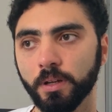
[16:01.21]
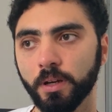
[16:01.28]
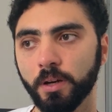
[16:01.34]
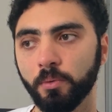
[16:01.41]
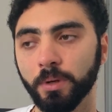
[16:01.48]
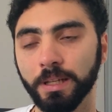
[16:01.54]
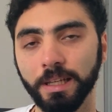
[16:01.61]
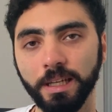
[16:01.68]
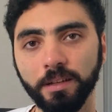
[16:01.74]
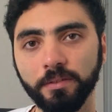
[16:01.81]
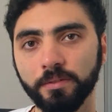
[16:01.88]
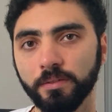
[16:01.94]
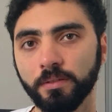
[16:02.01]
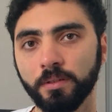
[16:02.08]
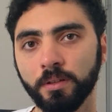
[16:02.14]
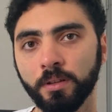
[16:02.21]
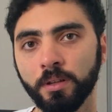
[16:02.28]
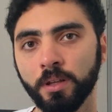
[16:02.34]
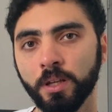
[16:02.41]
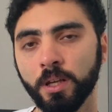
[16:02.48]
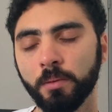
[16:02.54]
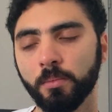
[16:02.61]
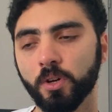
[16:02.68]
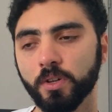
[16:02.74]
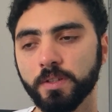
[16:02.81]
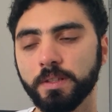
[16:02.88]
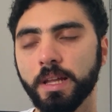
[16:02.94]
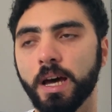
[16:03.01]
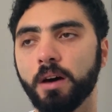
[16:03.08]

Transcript: relief, because now